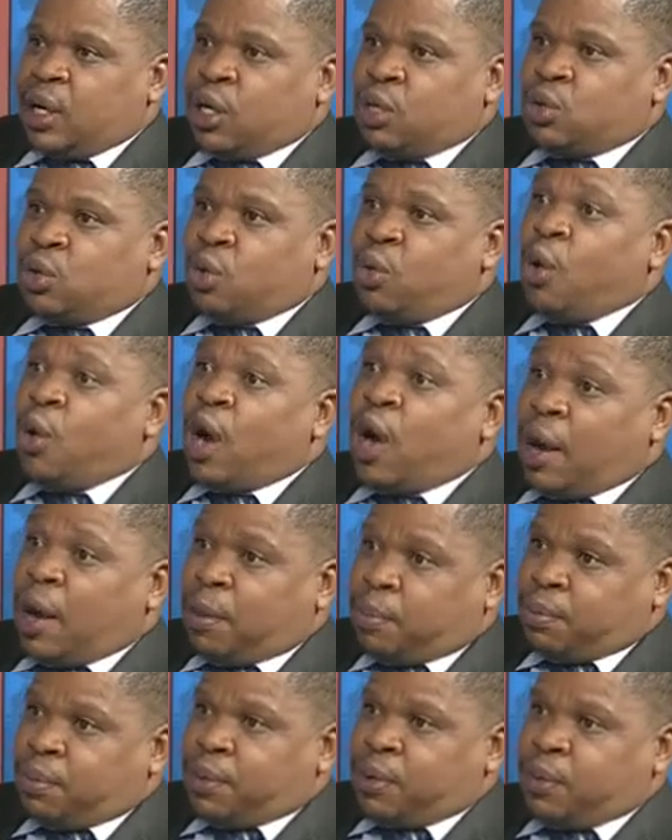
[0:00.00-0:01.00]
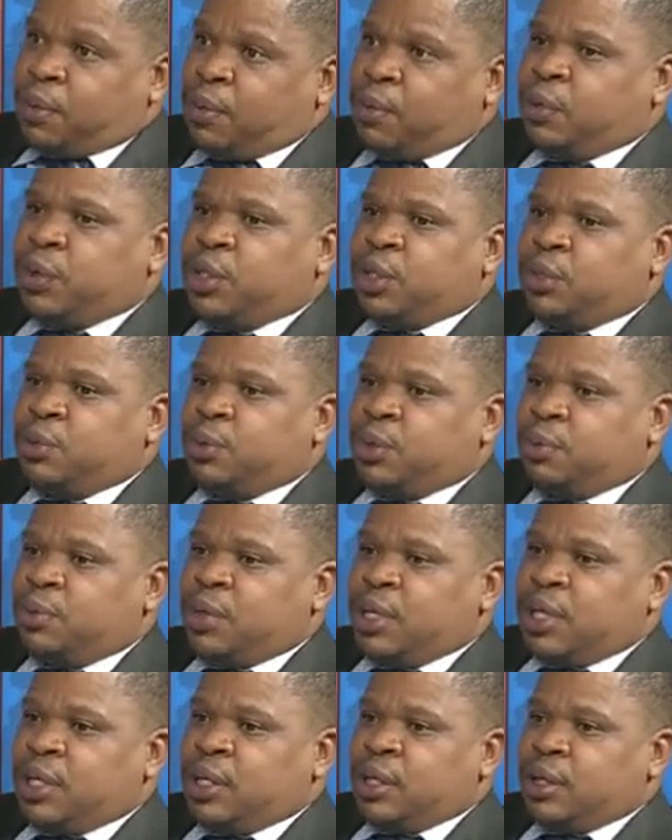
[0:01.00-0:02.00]
to go up, which will
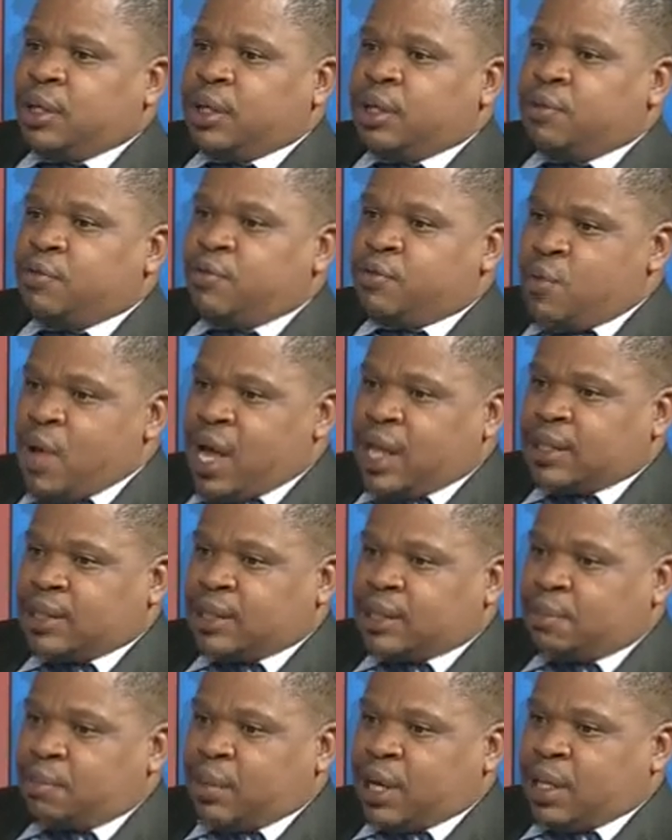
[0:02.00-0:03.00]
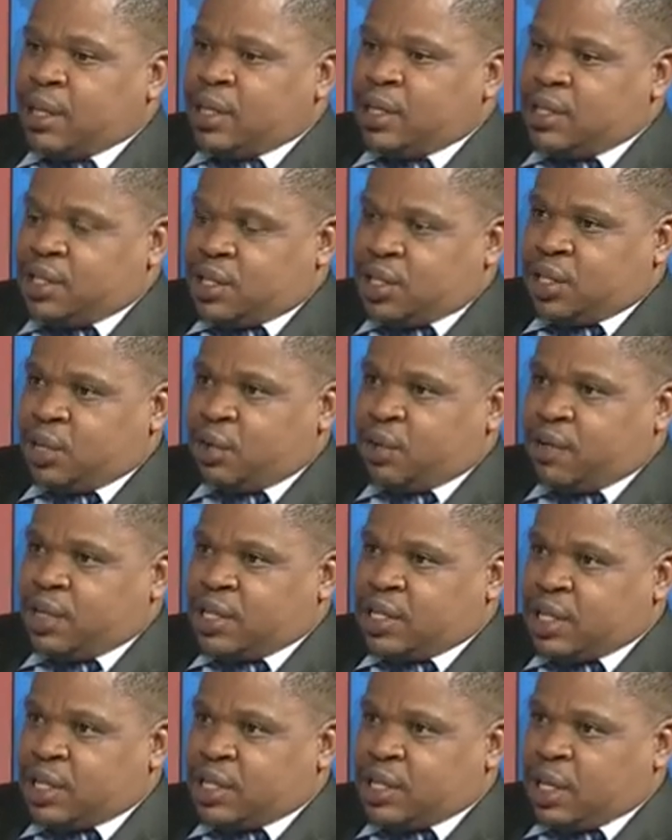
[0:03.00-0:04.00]
be influenced by the decision of the
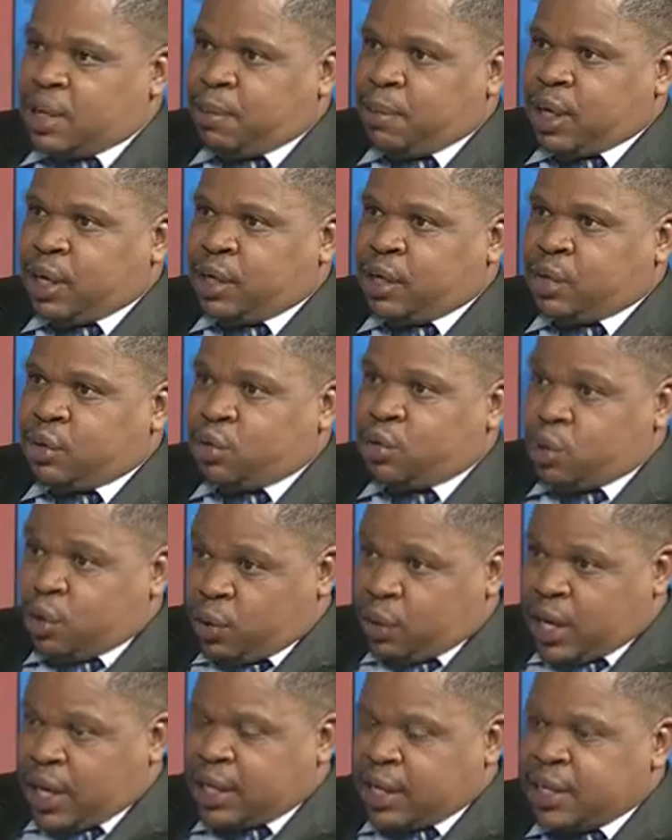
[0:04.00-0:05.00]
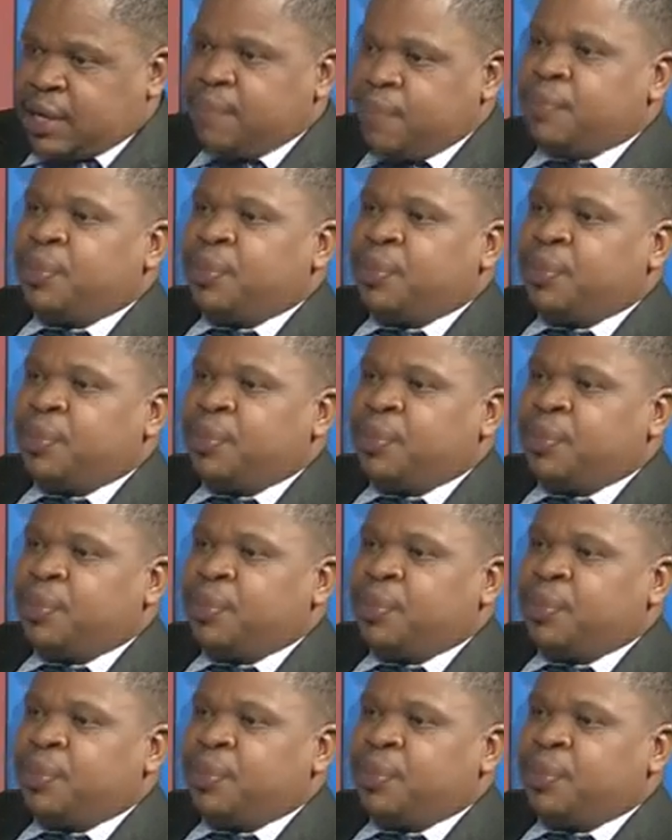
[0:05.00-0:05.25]
central bank to do that,